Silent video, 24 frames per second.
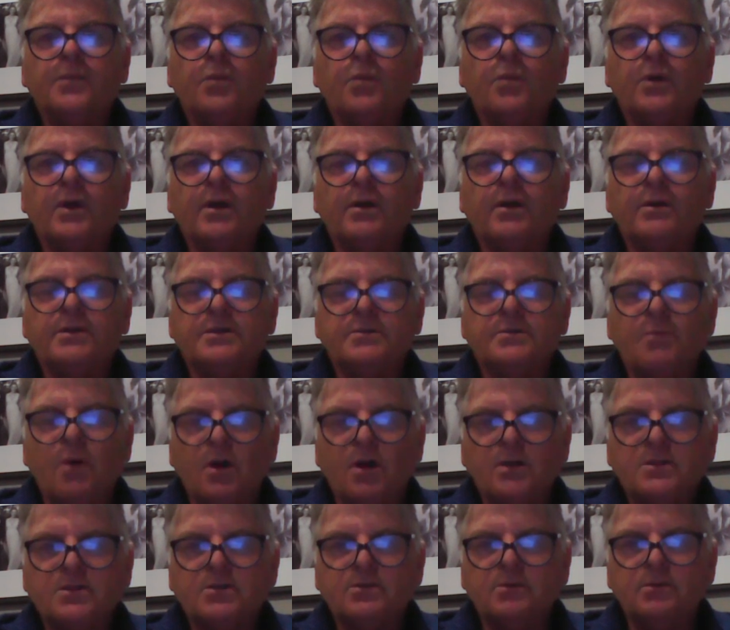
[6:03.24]
we go to
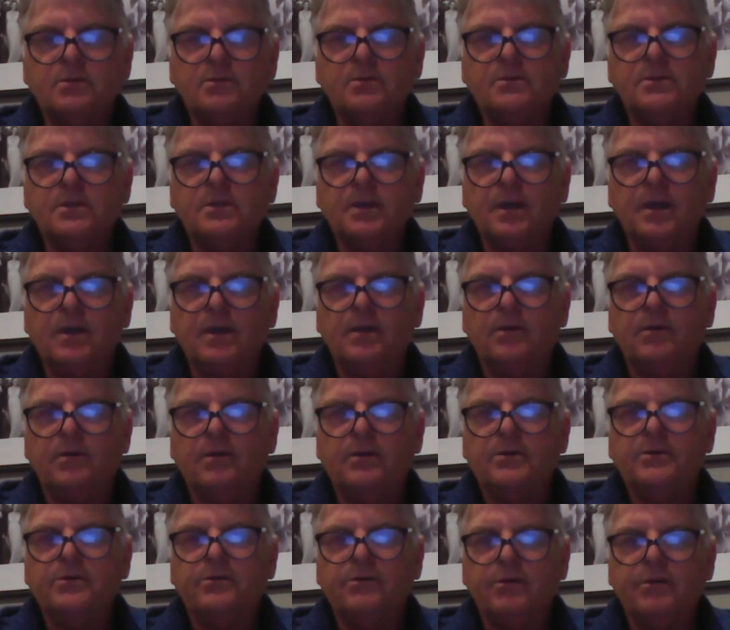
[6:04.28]
smart schools and
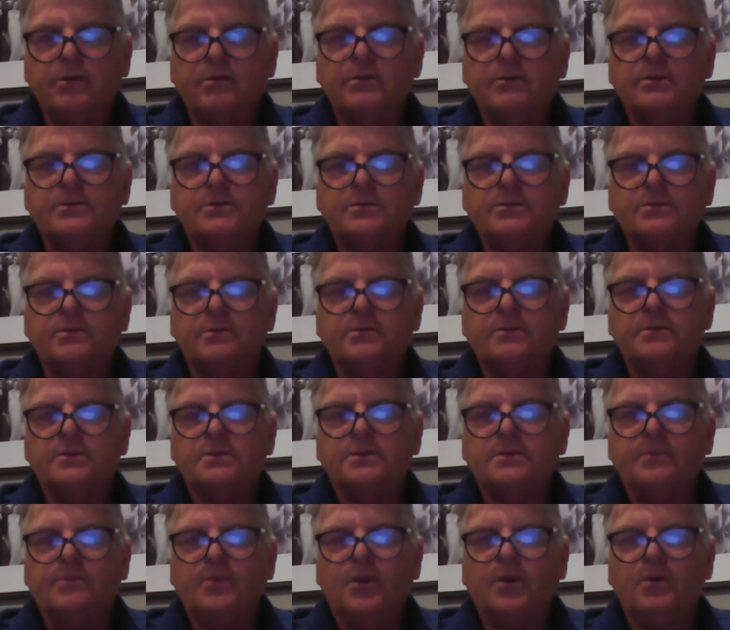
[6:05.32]
not to rural
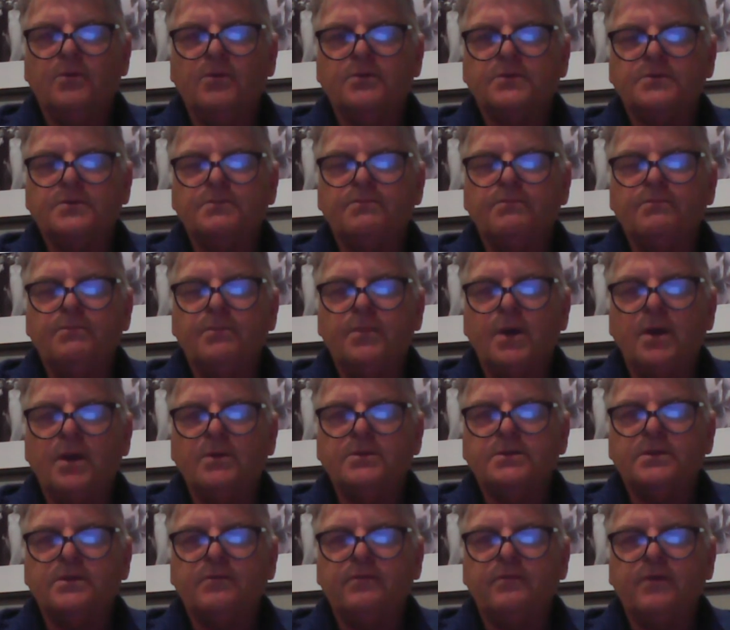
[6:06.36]
schools, because
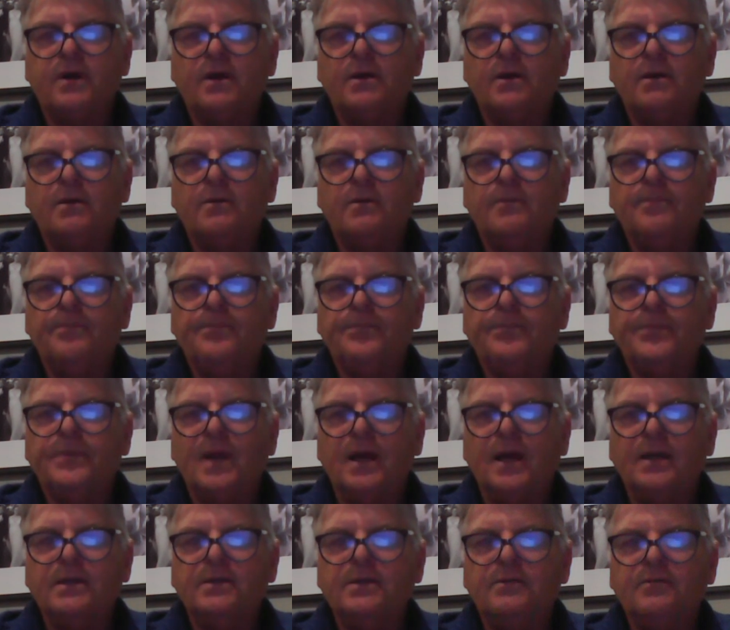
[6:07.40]
most of our,
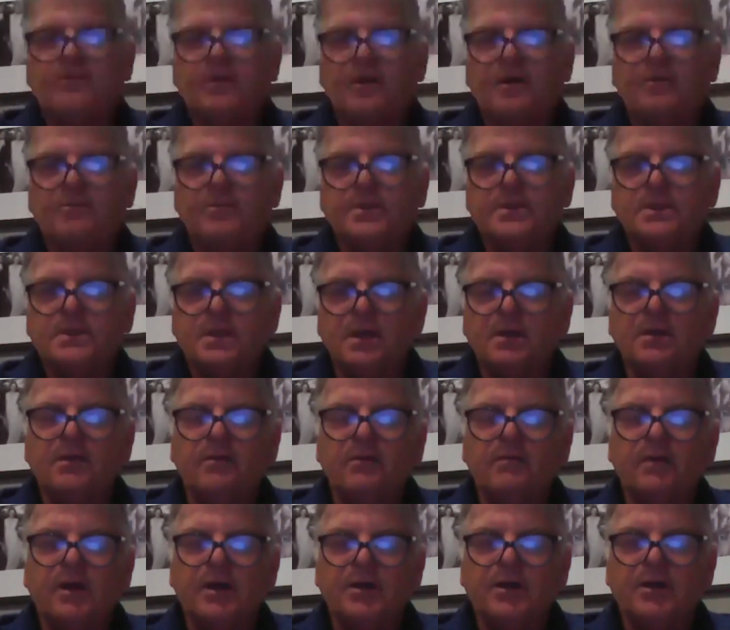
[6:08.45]
ninety-five percent
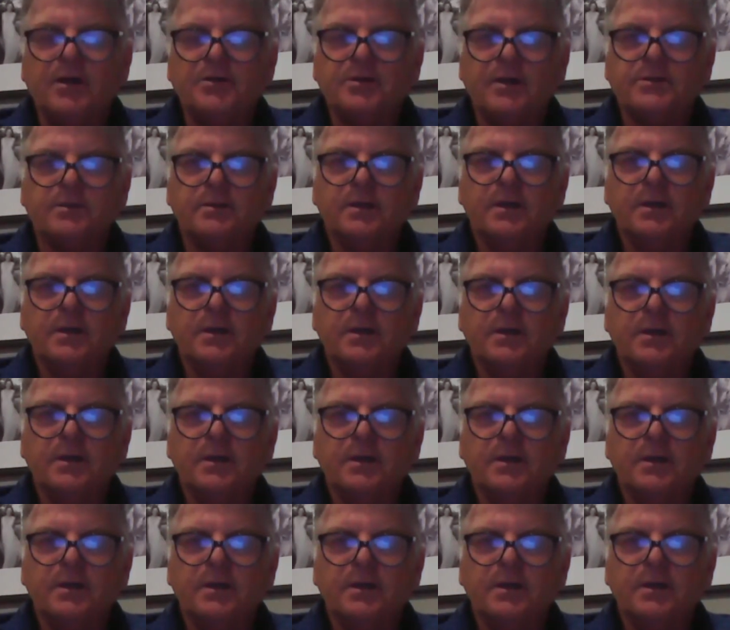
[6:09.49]
of our
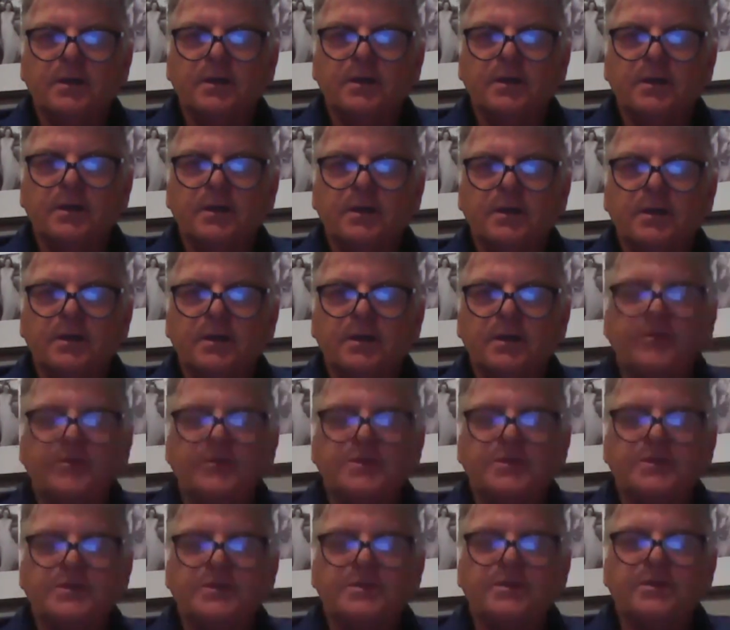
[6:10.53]
education and our
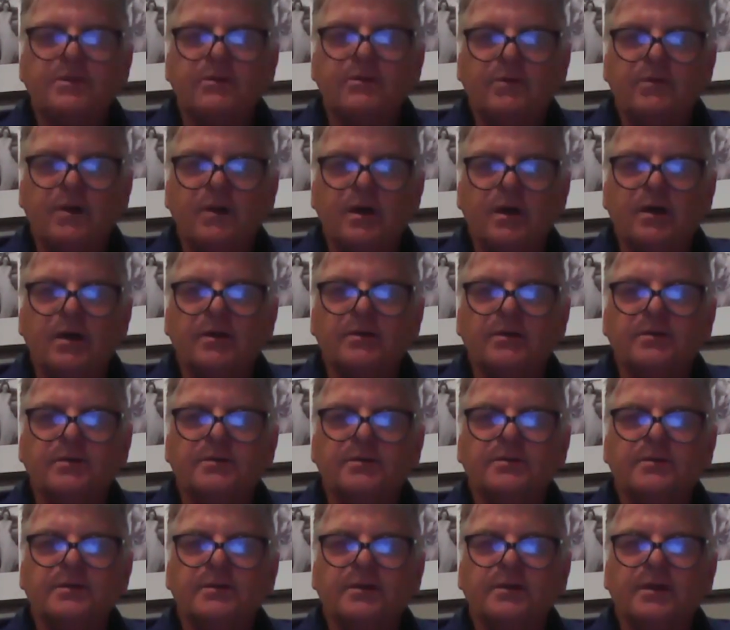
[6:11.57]
awareness campaigns
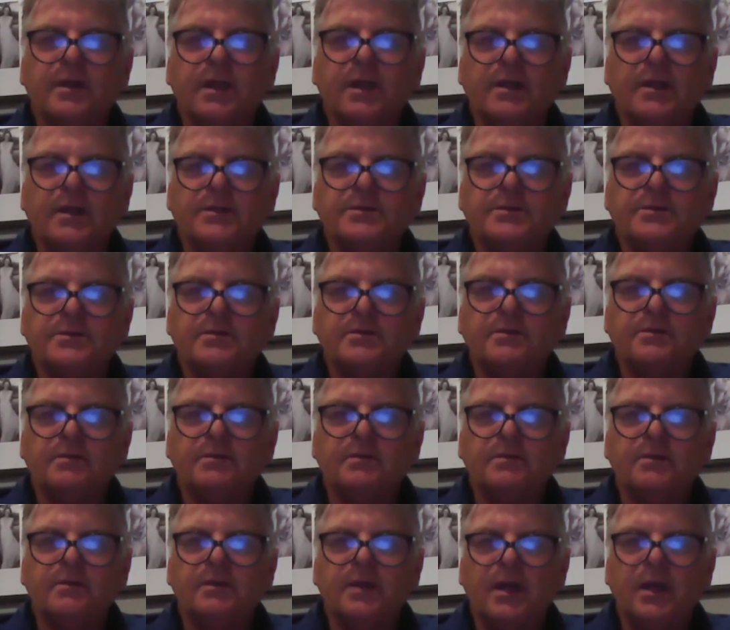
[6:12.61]
are in schools
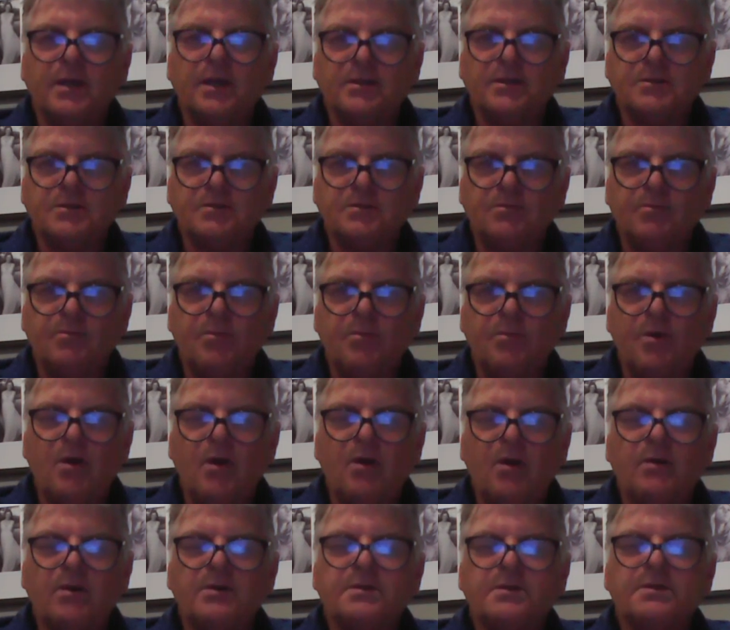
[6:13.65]
that are impoverished
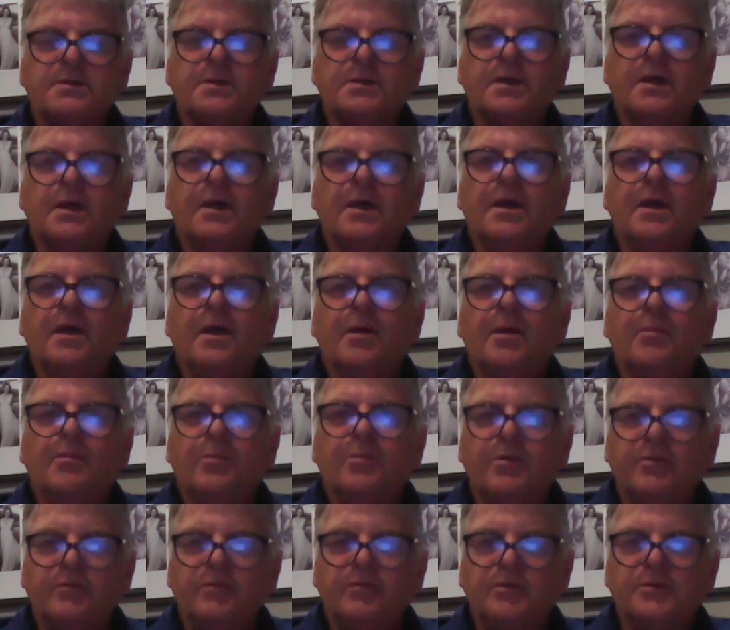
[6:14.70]
around
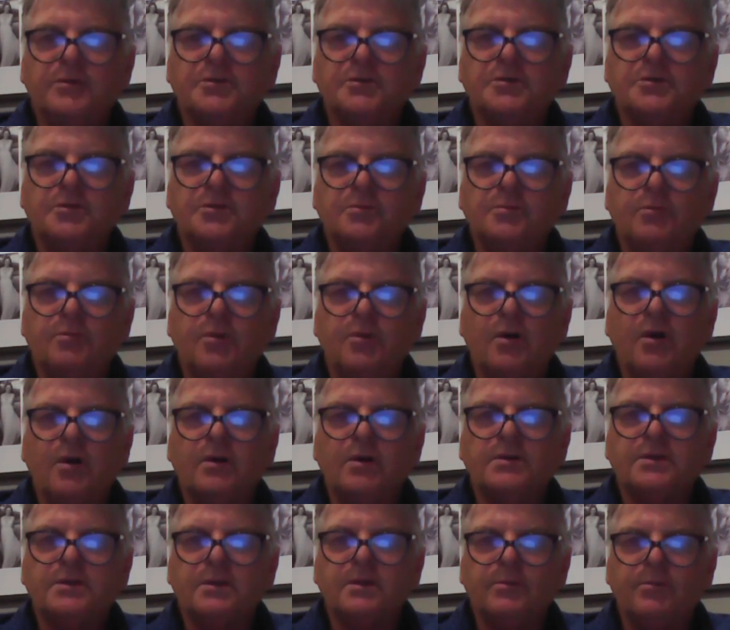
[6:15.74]
national national parks,
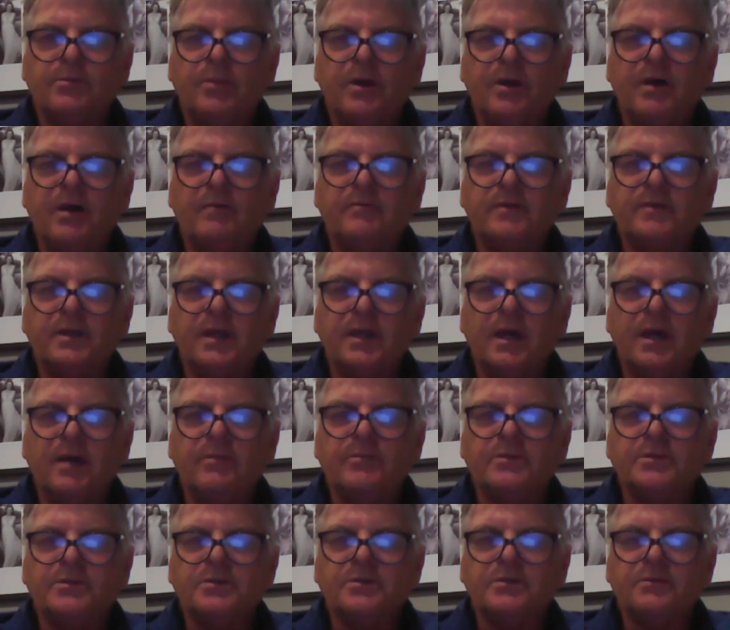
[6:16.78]
provincial
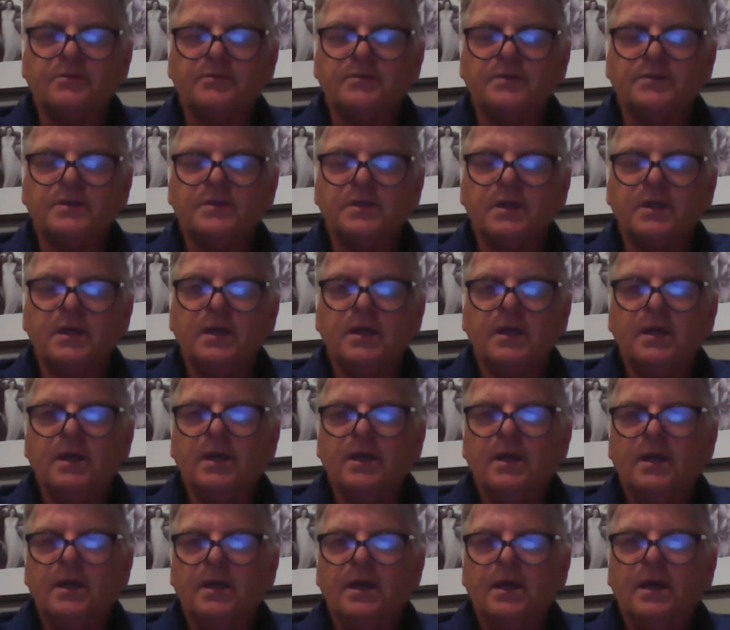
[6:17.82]
parks, and private game
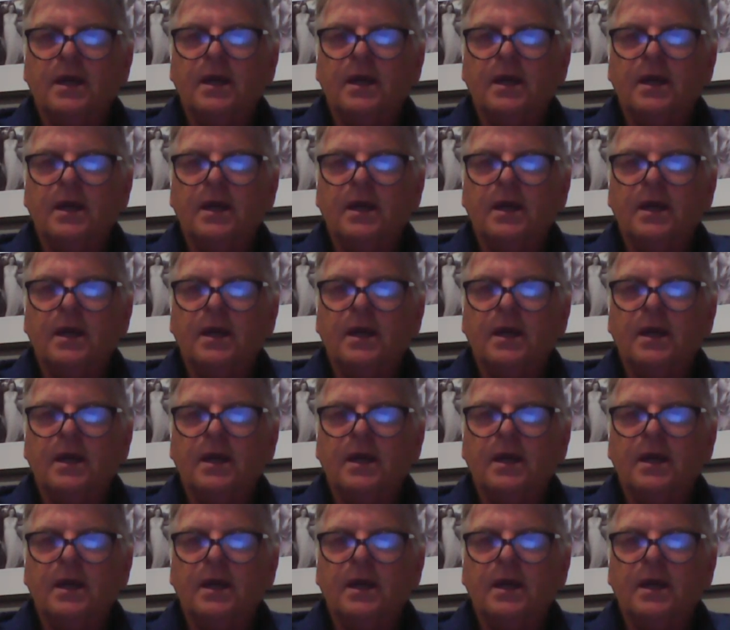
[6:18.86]
reserves.